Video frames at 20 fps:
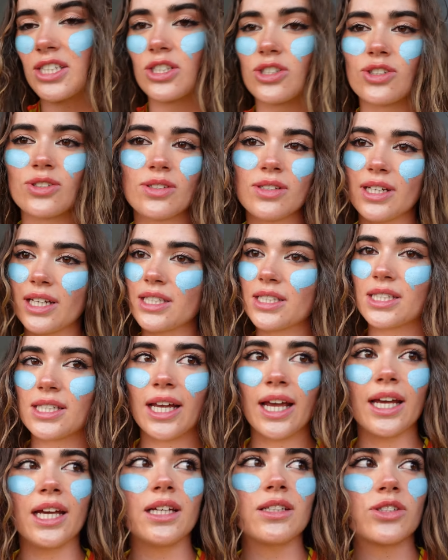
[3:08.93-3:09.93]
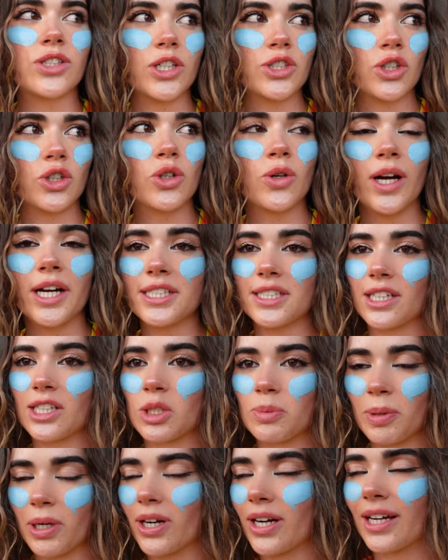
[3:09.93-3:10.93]
is insane, such a crazy
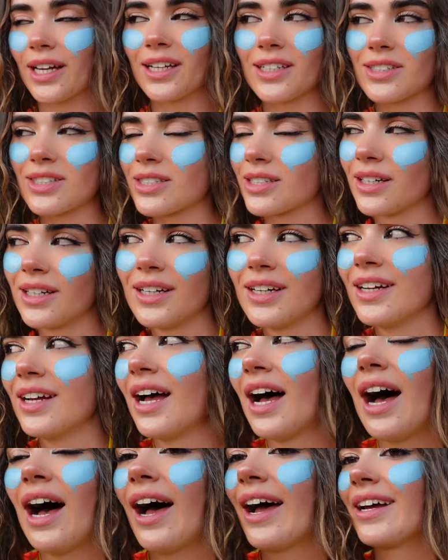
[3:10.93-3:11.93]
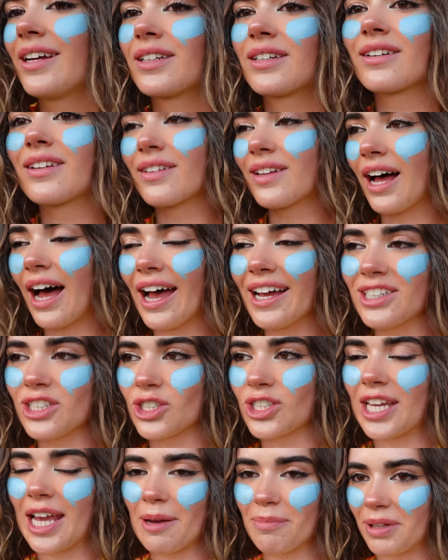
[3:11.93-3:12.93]
experience. I, I
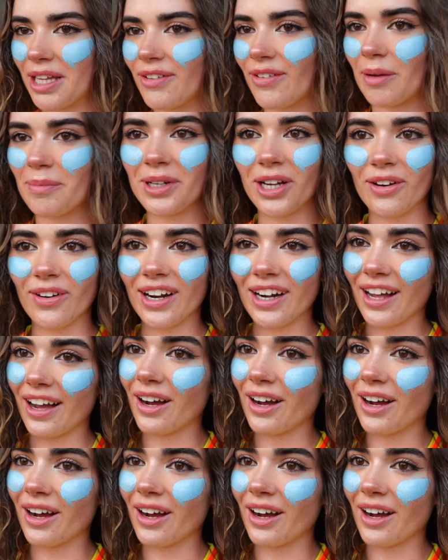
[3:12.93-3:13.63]
just can't believe I'm here right